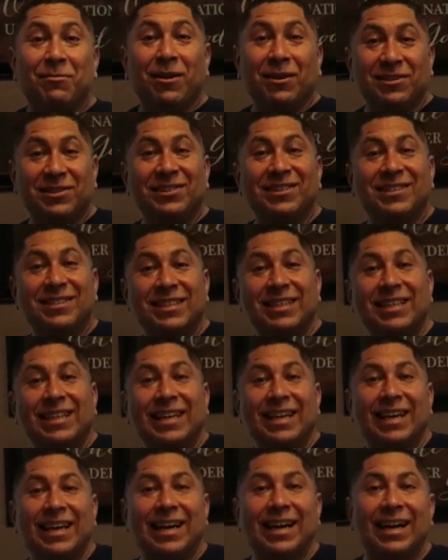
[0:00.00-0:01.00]
So the
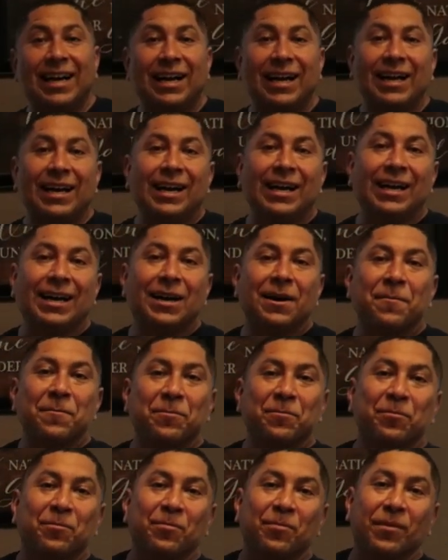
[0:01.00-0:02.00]
city of Robstown actually gave you
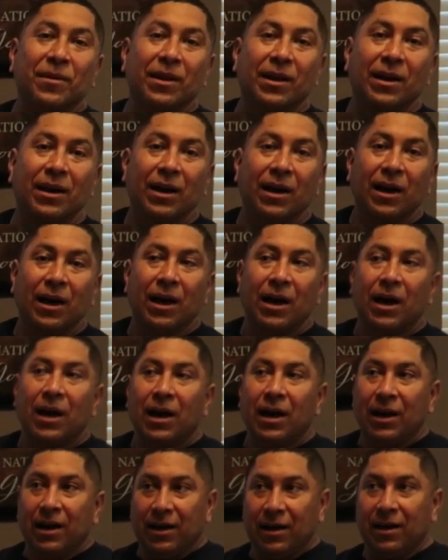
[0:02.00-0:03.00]
a 5-year,
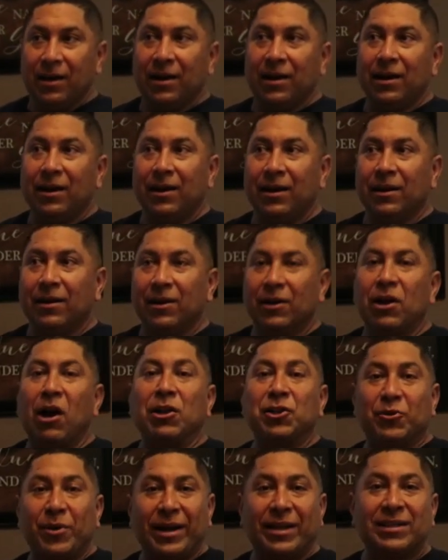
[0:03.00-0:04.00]
they
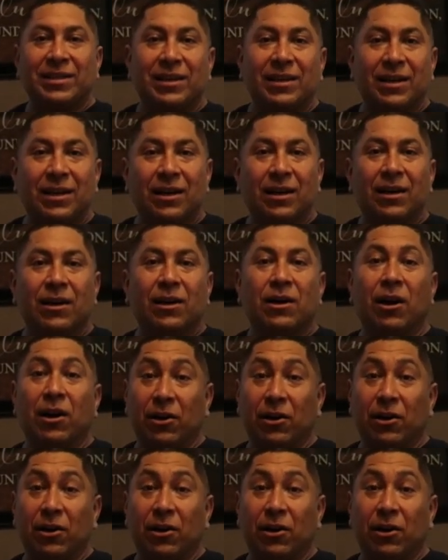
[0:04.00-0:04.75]
donated to you, or?